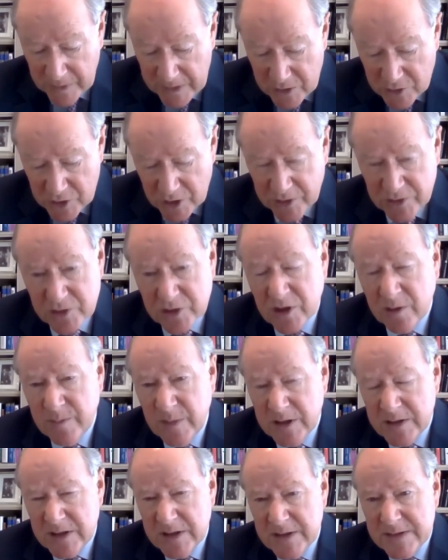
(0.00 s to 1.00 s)
three judge
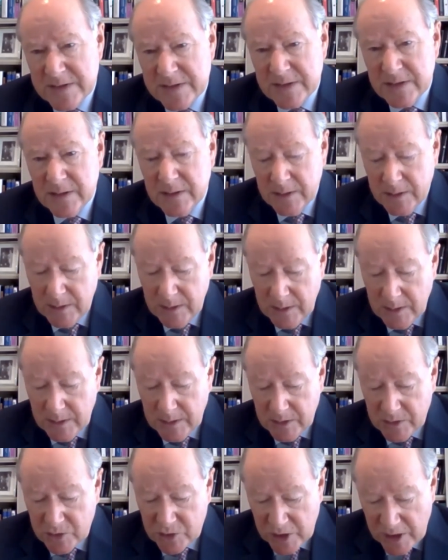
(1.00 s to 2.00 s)
committees,
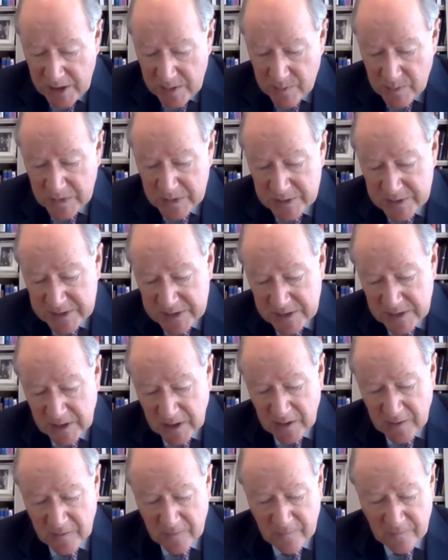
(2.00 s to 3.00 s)
chambers
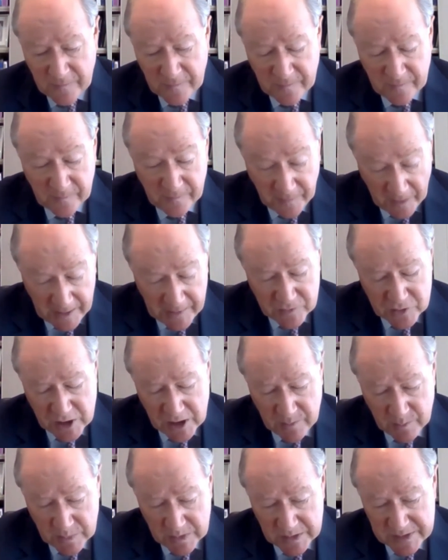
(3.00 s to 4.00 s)
of five
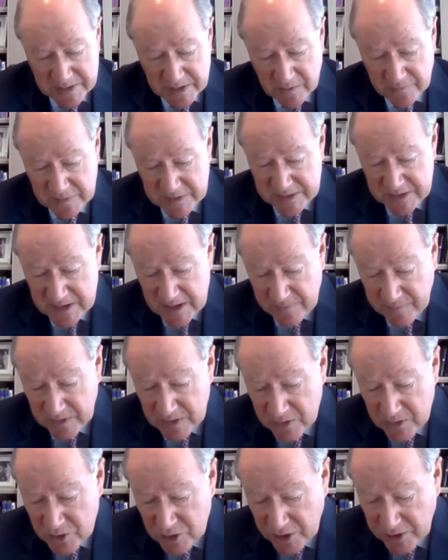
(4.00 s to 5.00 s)
chambers of
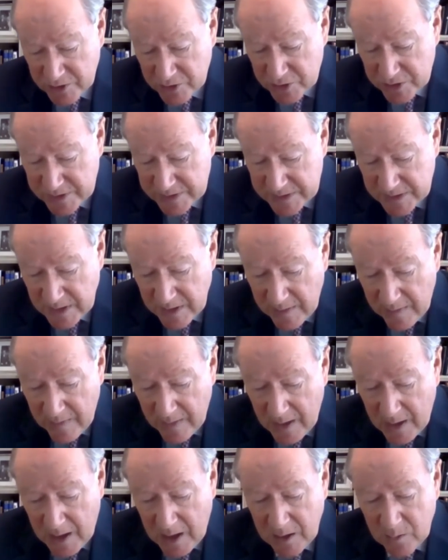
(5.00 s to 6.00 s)
seven judges,
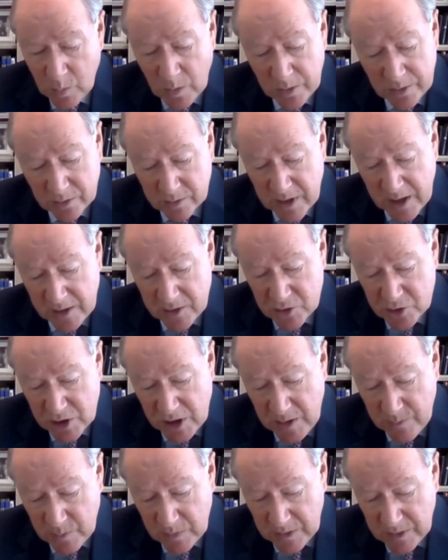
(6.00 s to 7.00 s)
and one grand
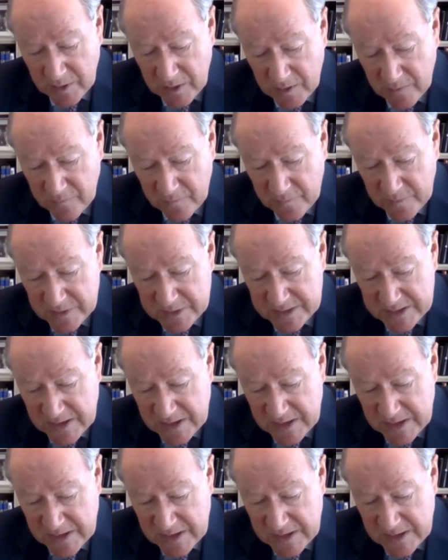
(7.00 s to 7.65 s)
chamber of